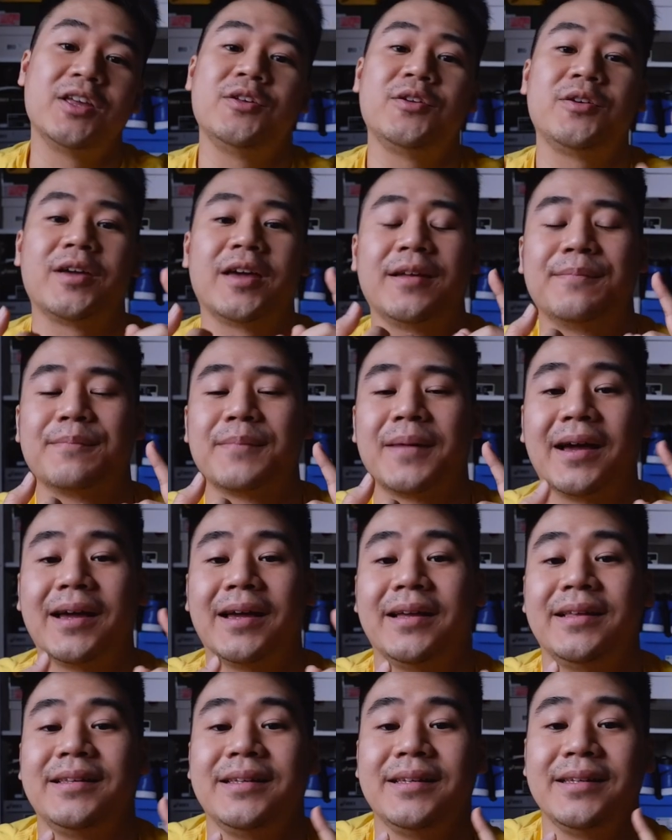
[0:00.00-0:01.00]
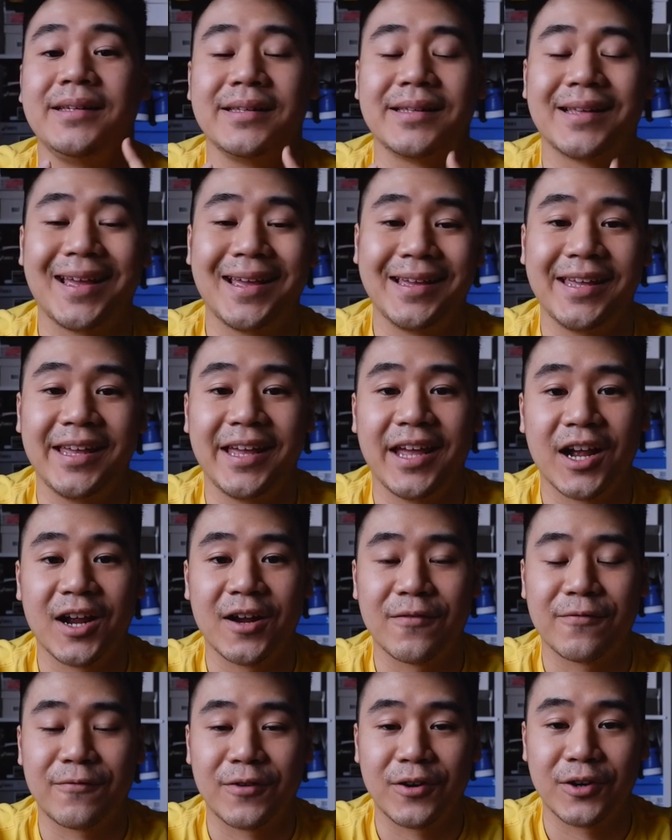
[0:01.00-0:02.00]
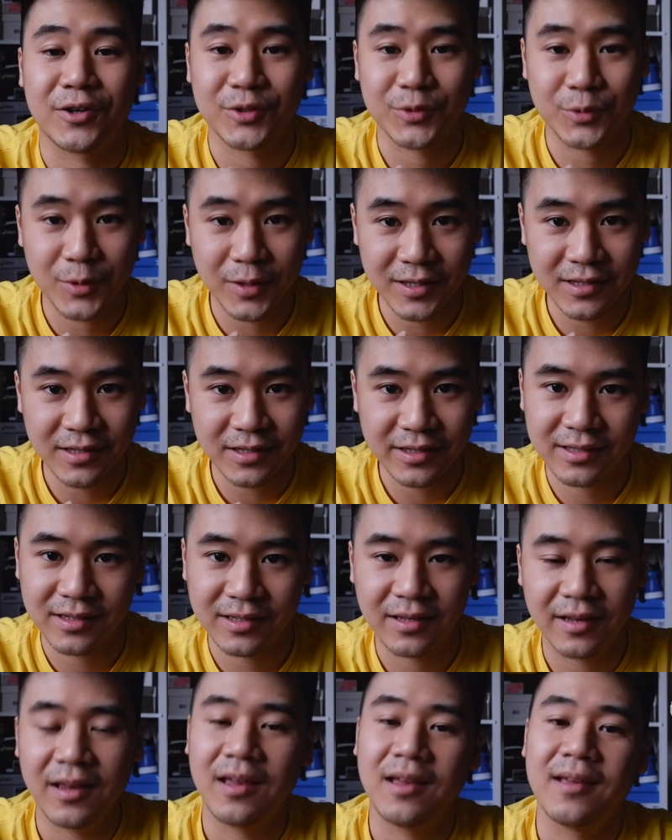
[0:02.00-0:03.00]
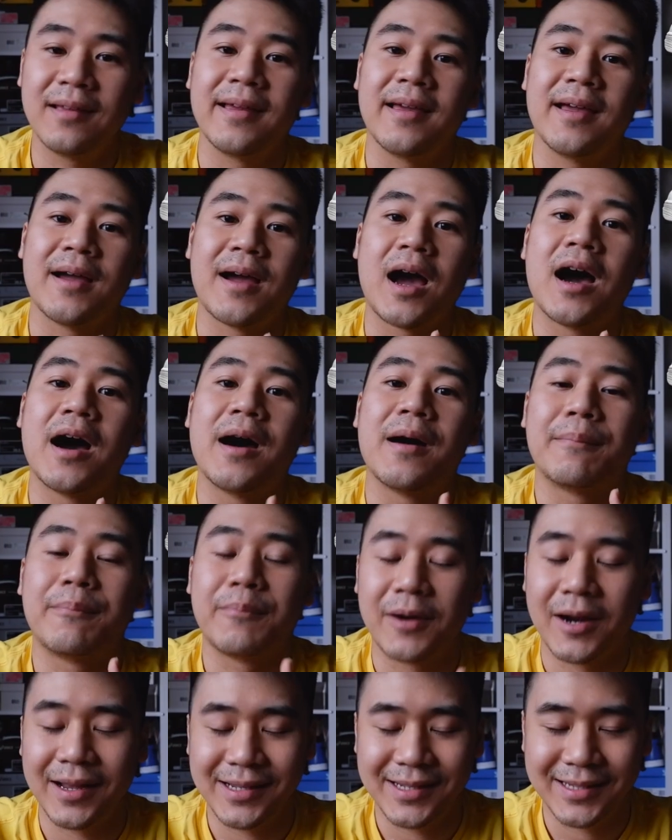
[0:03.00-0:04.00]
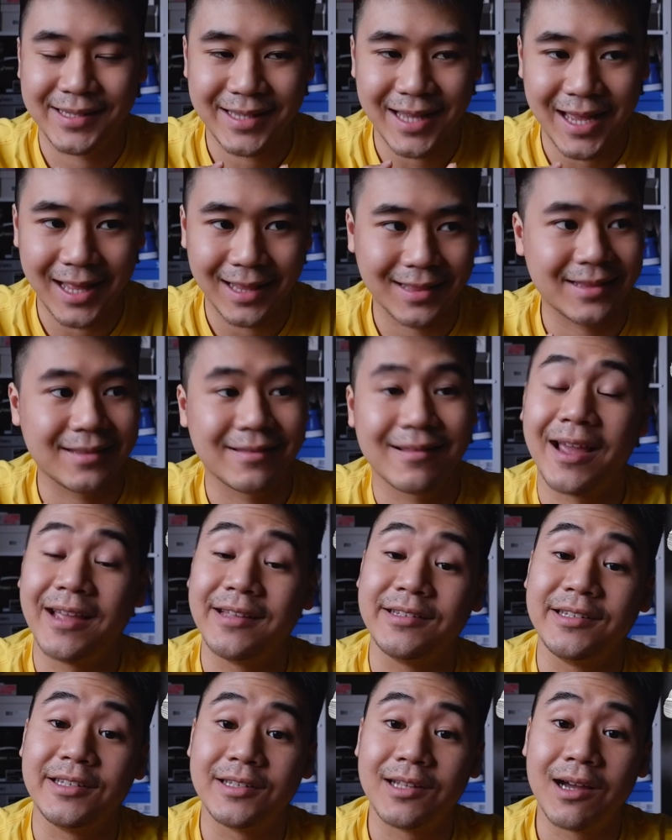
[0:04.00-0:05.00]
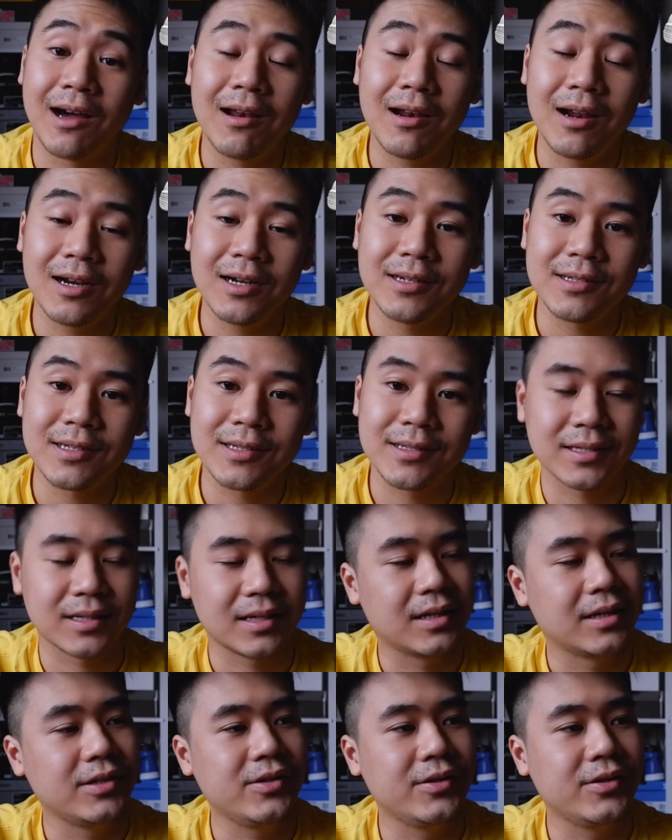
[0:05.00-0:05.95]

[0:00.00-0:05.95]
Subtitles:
You can buy the Nike Air Force Ones, priced at $90.